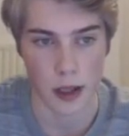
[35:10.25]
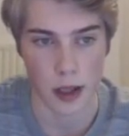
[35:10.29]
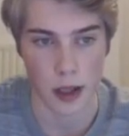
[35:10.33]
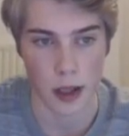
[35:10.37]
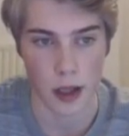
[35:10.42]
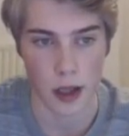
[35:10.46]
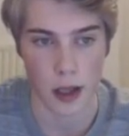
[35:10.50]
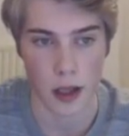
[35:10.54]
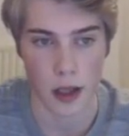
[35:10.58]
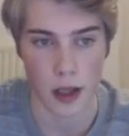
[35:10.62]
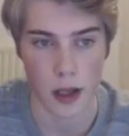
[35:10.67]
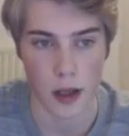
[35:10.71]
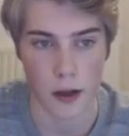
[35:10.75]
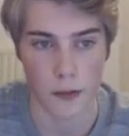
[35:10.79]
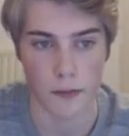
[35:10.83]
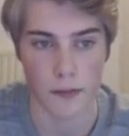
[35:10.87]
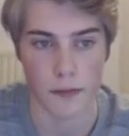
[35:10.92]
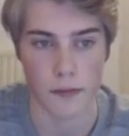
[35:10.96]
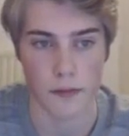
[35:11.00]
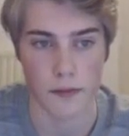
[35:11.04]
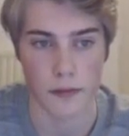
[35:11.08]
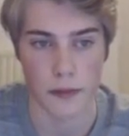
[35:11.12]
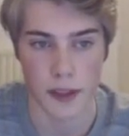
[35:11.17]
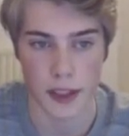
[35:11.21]
um,
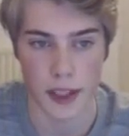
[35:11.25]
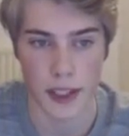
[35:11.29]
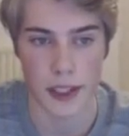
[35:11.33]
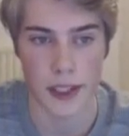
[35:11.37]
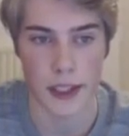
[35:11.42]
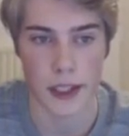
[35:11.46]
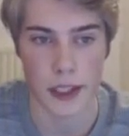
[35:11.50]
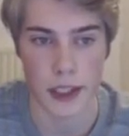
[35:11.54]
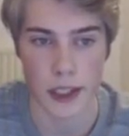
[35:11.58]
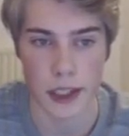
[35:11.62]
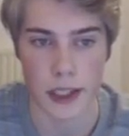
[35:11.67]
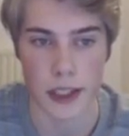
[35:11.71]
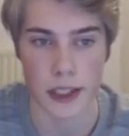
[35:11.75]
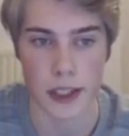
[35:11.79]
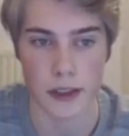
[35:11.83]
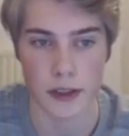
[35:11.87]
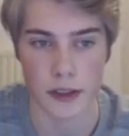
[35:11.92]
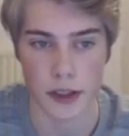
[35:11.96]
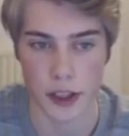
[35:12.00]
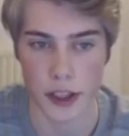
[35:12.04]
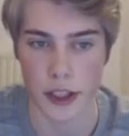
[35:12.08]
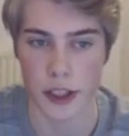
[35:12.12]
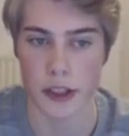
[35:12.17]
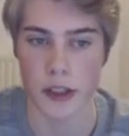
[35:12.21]
D, E,
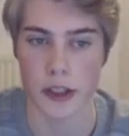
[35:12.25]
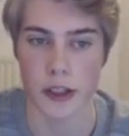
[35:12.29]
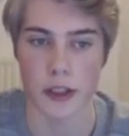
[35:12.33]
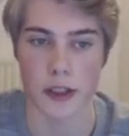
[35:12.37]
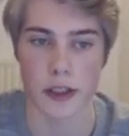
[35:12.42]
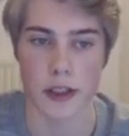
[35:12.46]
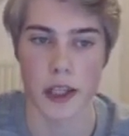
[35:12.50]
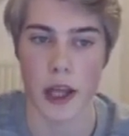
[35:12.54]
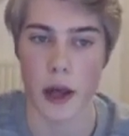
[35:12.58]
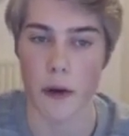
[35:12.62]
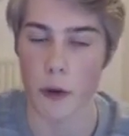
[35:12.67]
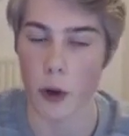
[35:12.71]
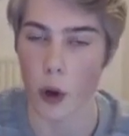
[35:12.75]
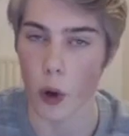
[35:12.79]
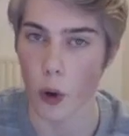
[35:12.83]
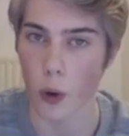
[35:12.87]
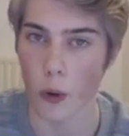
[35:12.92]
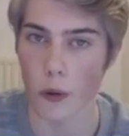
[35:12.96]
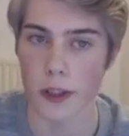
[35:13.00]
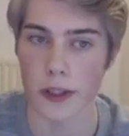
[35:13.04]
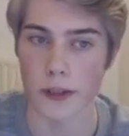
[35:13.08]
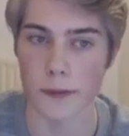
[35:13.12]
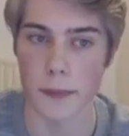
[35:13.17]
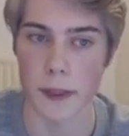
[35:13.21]
and G, they will
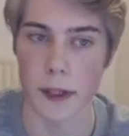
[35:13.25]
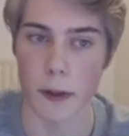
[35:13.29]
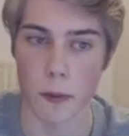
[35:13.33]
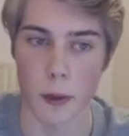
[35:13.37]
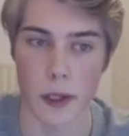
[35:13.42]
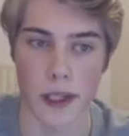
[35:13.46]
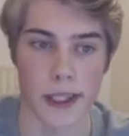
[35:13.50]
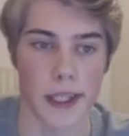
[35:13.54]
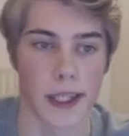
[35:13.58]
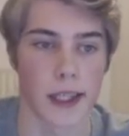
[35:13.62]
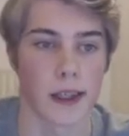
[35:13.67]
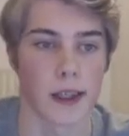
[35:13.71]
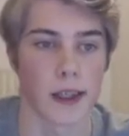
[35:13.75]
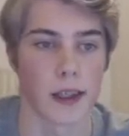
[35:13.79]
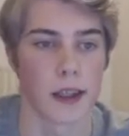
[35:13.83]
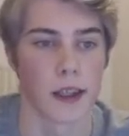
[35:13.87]
always be winning.